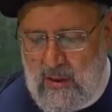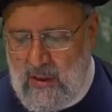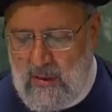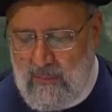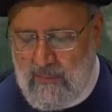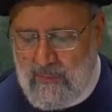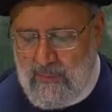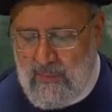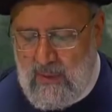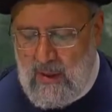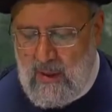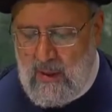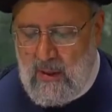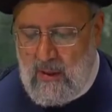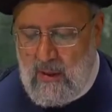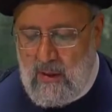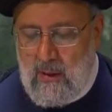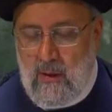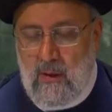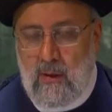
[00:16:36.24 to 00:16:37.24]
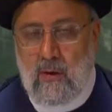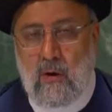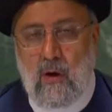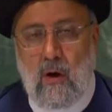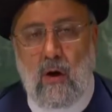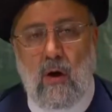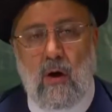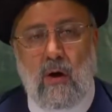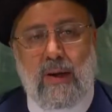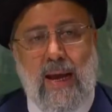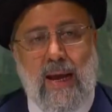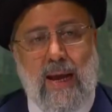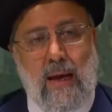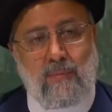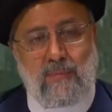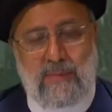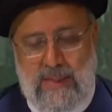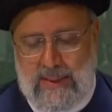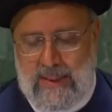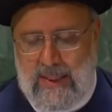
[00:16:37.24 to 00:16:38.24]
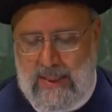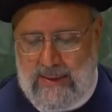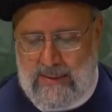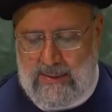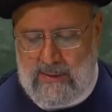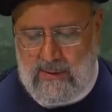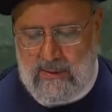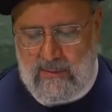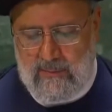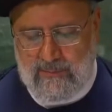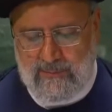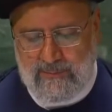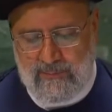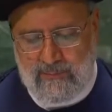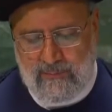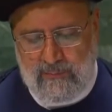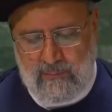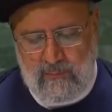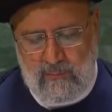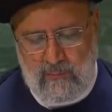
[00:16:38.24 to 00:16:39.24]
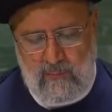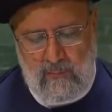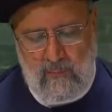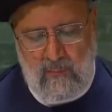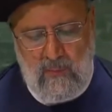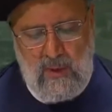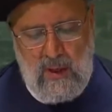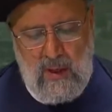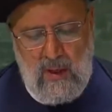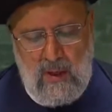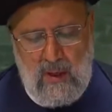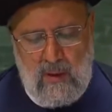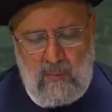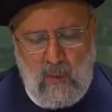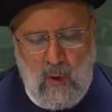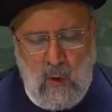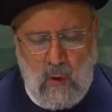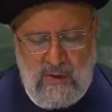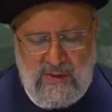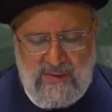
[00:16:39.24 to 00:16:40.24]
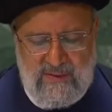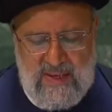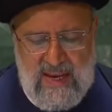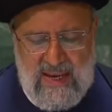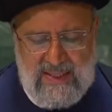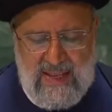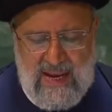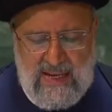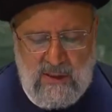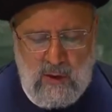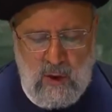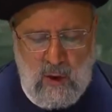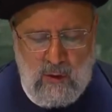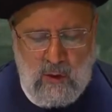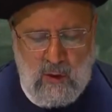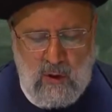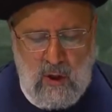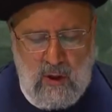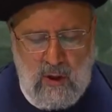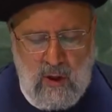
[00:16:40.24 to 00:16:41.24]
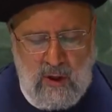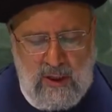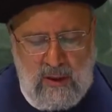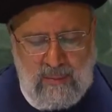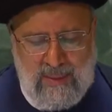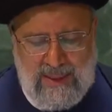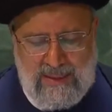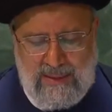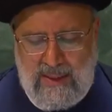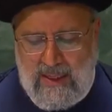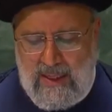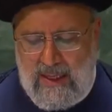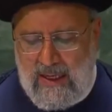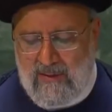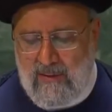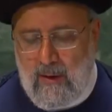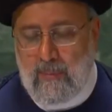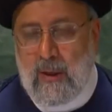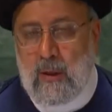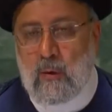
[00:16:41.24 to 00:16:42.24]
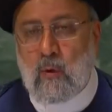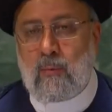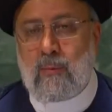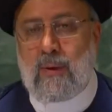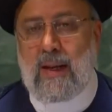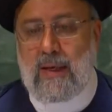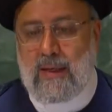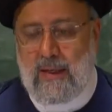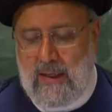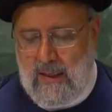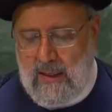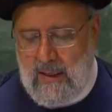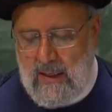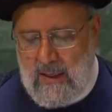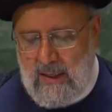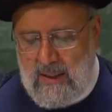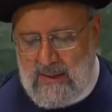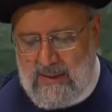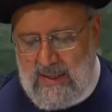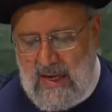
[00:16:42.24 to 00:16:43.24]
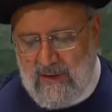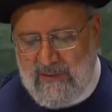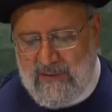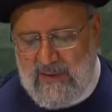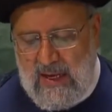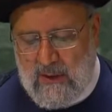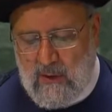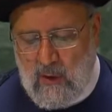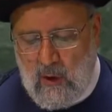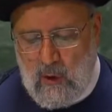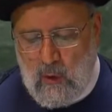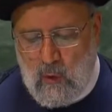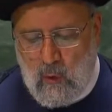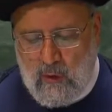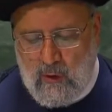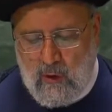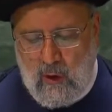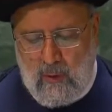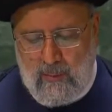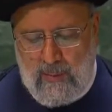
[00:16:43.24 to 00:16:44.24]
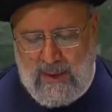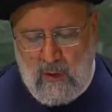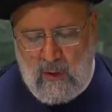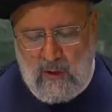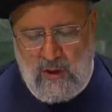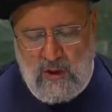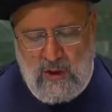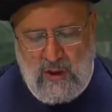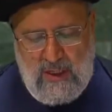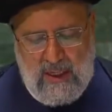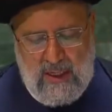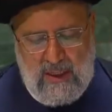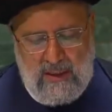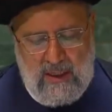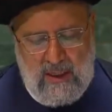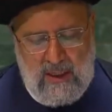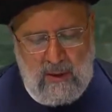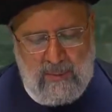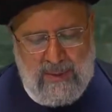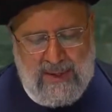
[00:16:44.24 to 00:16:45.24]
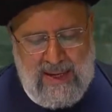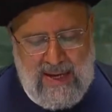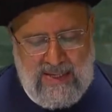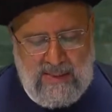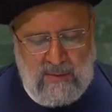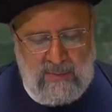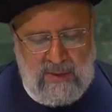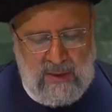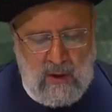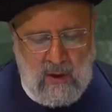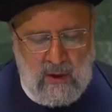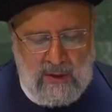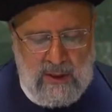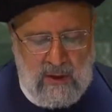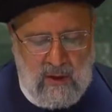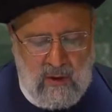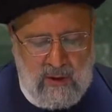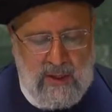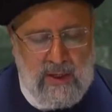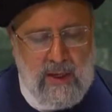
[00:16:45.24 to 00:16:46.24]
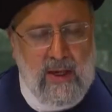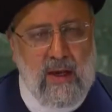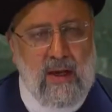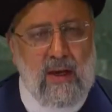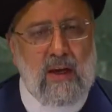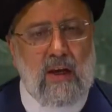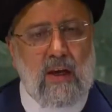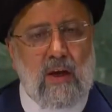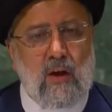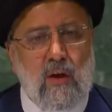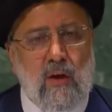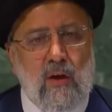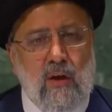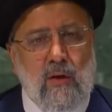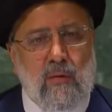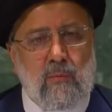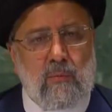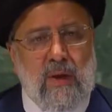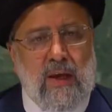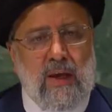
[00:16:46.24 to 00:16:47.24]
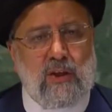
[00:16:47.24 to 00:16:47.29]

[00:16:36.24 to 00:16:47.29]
Iran has established a new chapter of constructive relationship with like-minded neighboring countries. Through membership in regional and international mechanisms,